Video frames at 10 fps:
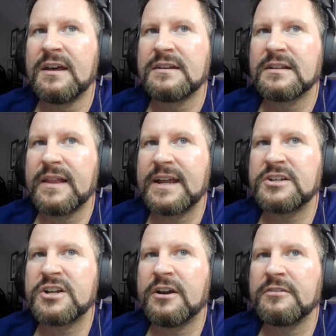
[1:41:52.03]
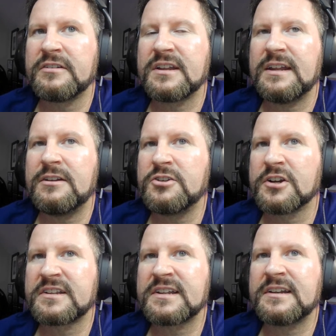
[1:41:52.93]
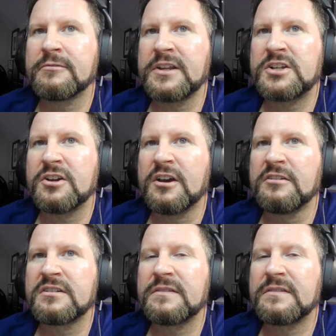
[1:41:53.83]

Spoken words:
Talia Jones in New Jersey said, it really shows